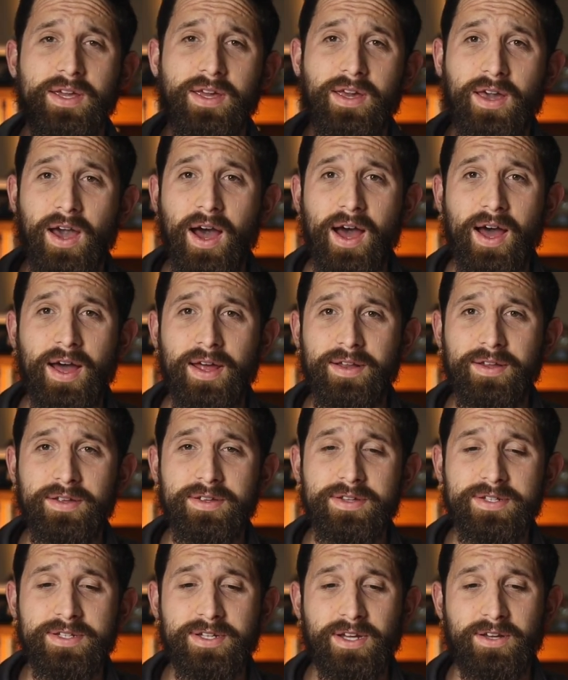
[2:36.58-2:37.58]
God
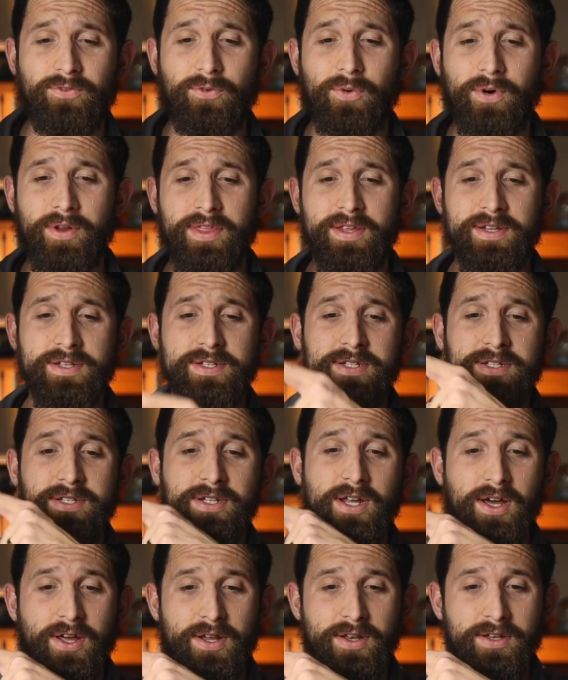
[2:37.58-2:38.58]
sent forth his
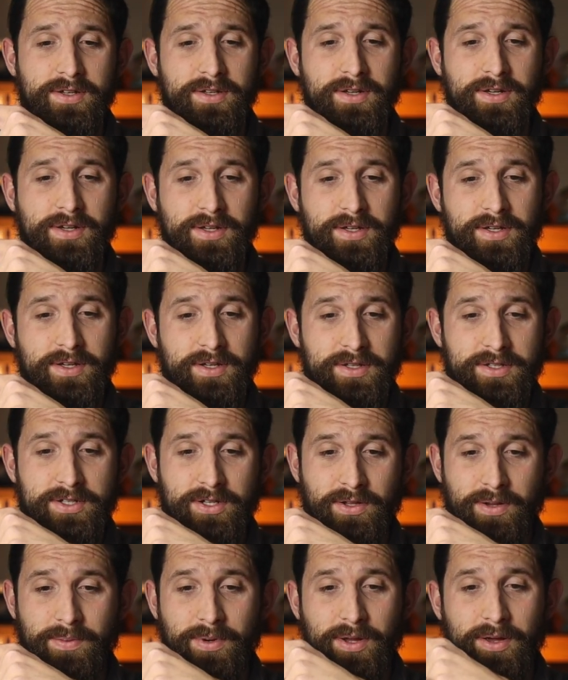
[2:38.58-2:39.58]
Son.
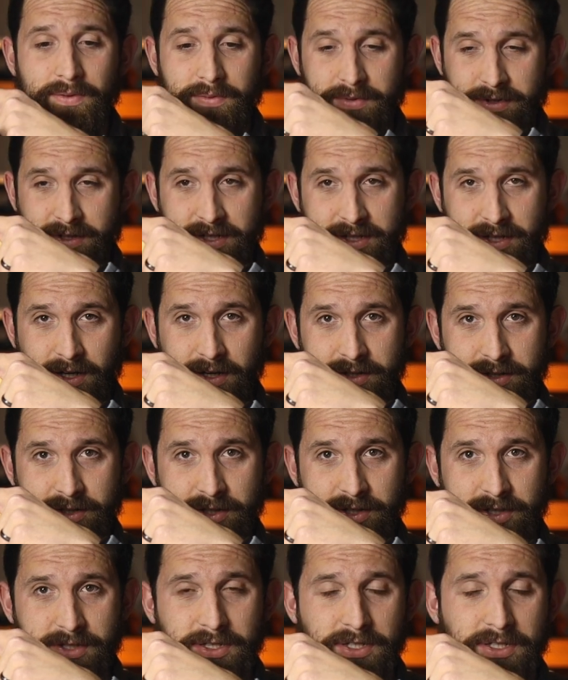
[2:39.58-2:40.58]
So there we go. The Son is
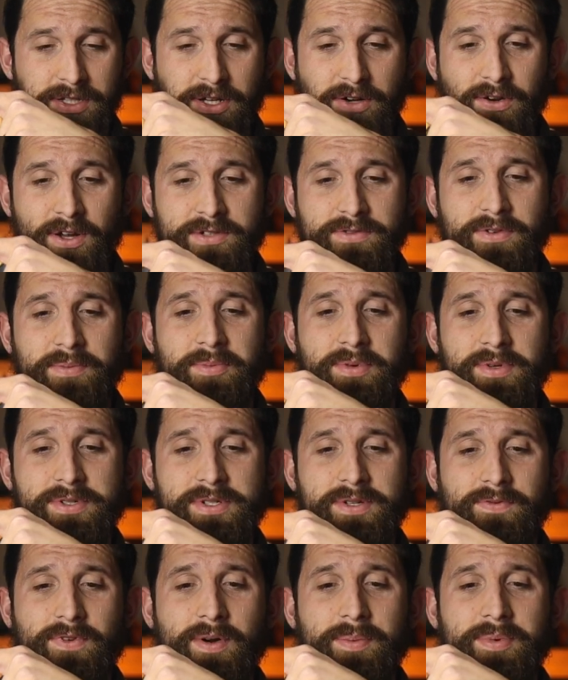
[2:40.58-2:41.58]
Jesus. The cross
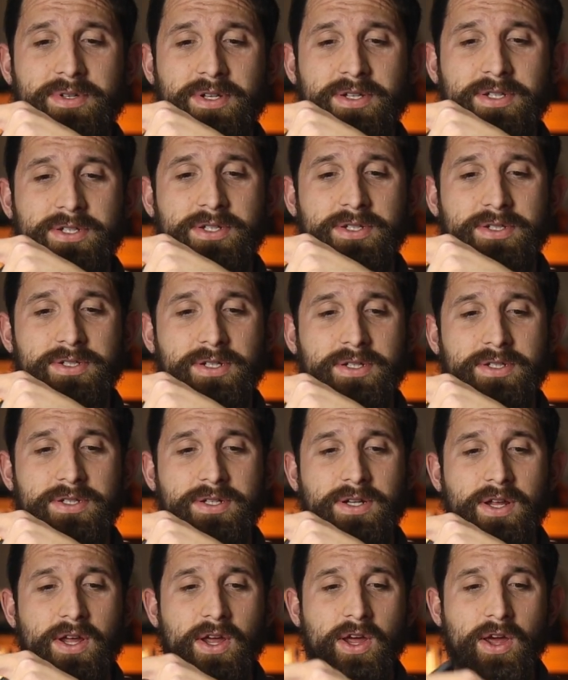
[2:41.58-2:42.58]
represents Jesus.
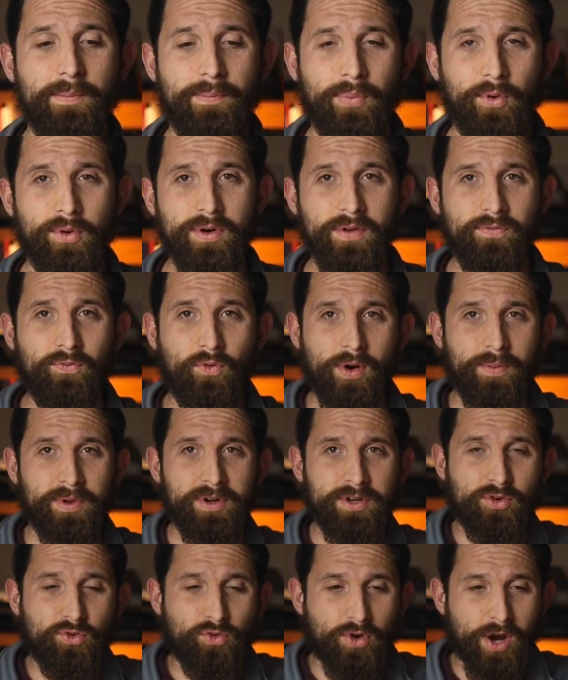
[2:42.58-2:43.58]
Born of
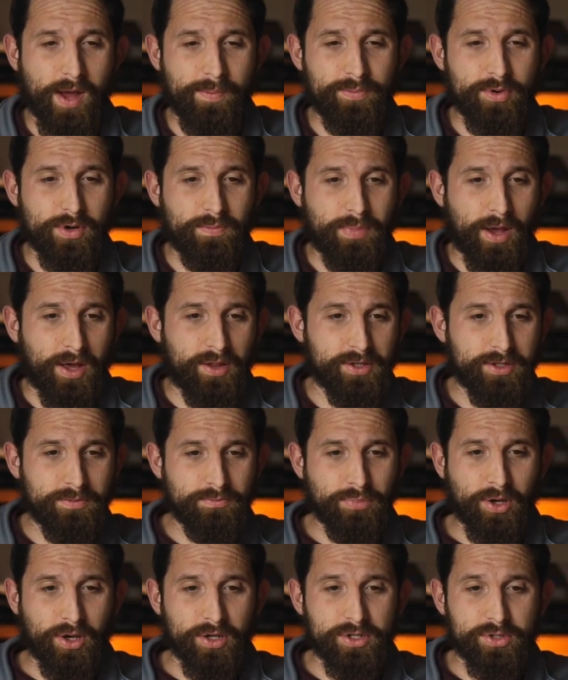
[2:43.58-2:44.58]
woman. Grab your belly,
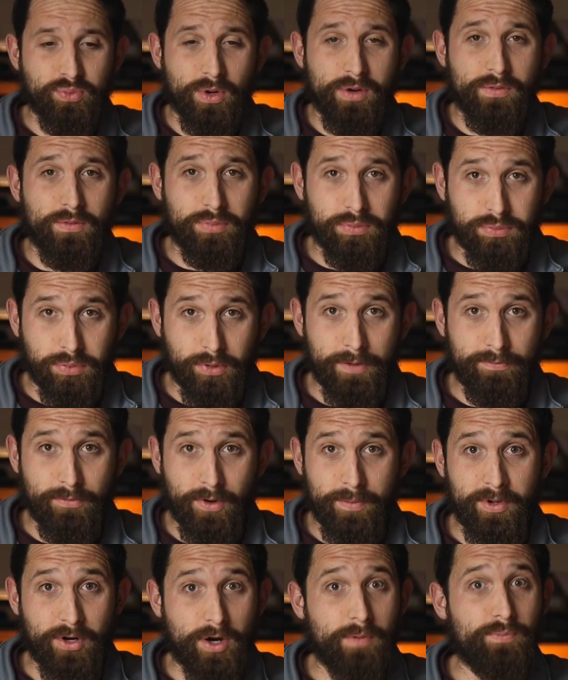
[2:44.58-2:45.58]
because when
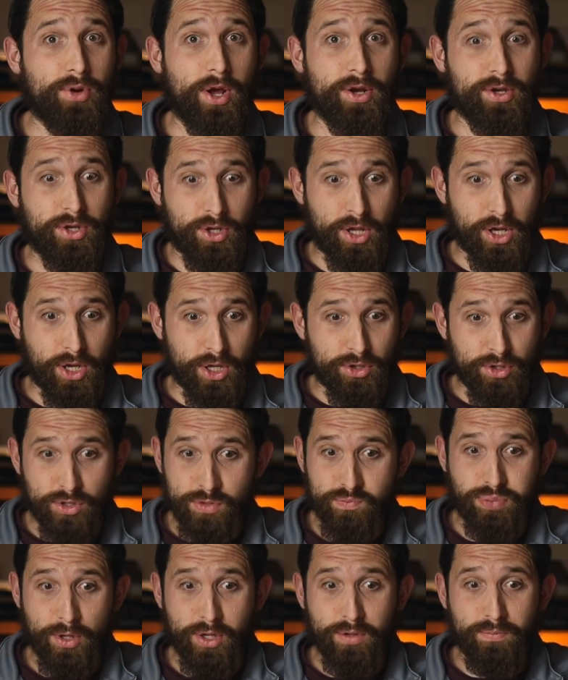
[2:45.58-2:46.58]
women are pregnant, they get these
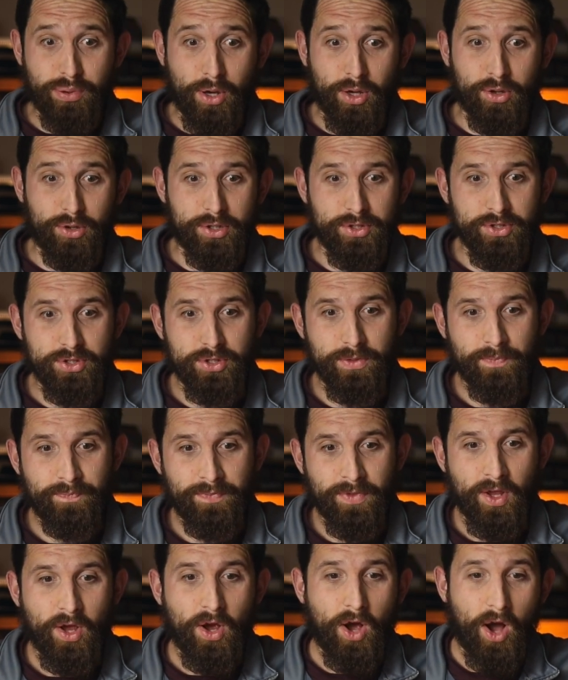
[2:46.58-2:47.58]
big bellies.
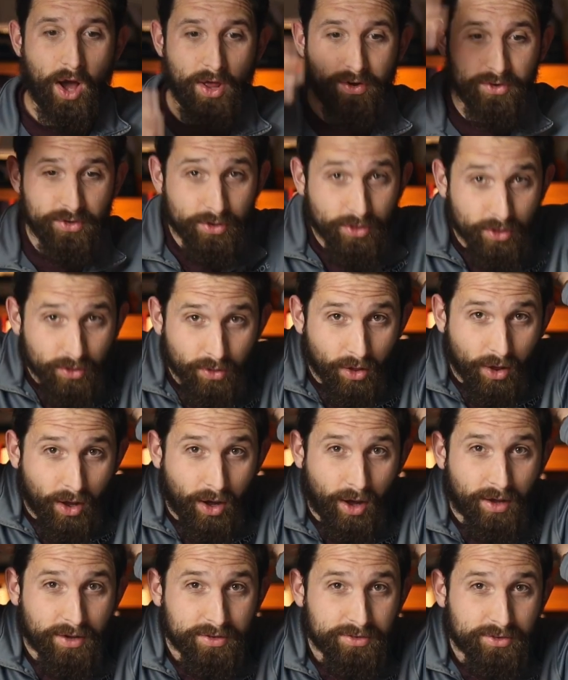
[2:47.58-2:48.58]
Under the
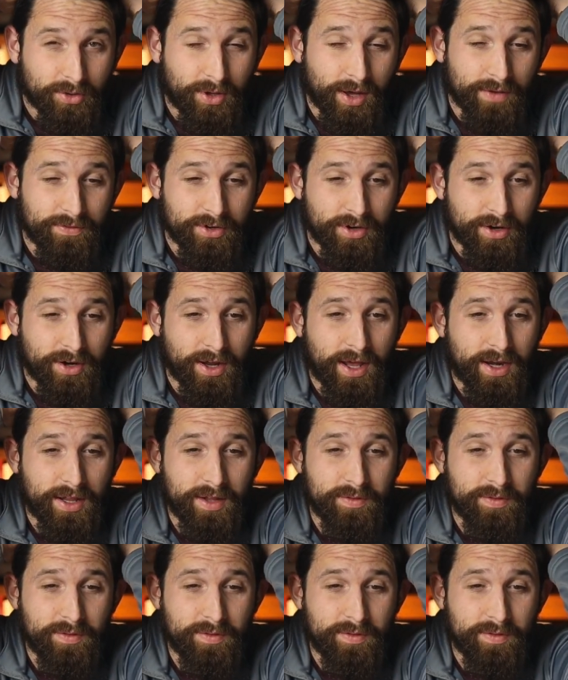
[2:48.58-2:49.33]
law. So cover your head.